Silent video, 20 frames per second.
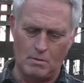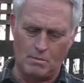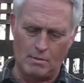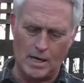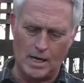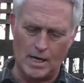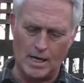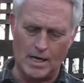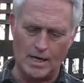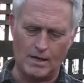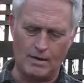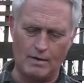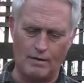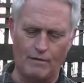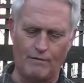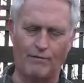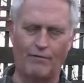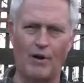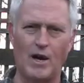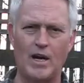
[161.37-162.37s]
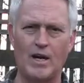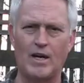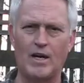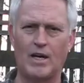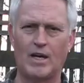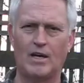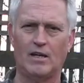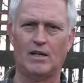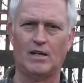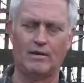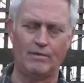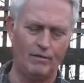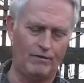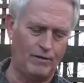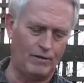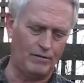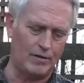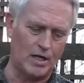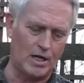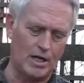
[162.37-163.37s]
by Friday night at
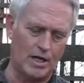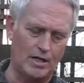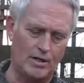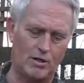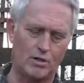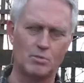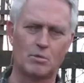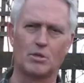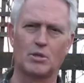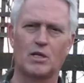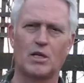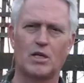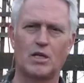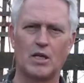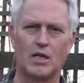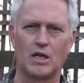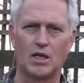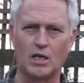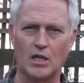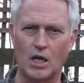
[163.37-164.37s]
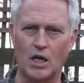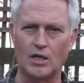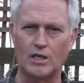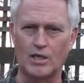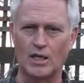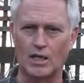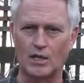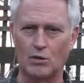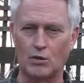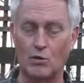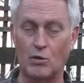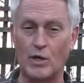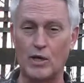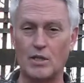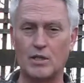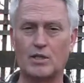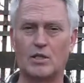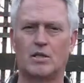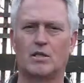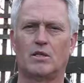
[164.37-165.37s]
11:59, you're supposed to take a content
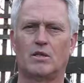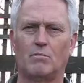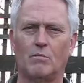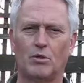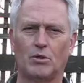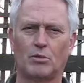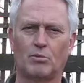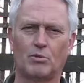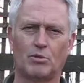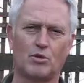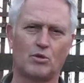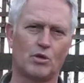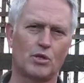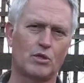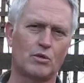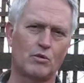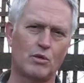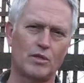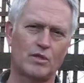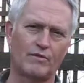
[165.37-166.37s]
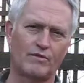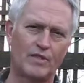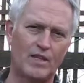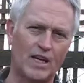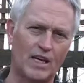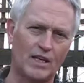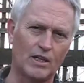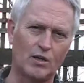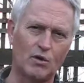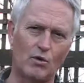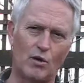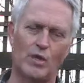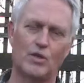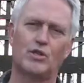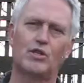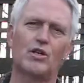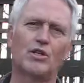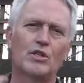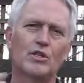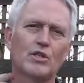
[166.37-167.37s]
quiz. This is a multiple choice quiz of 10
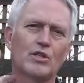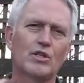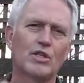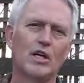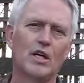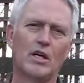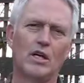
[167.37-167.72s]
questions.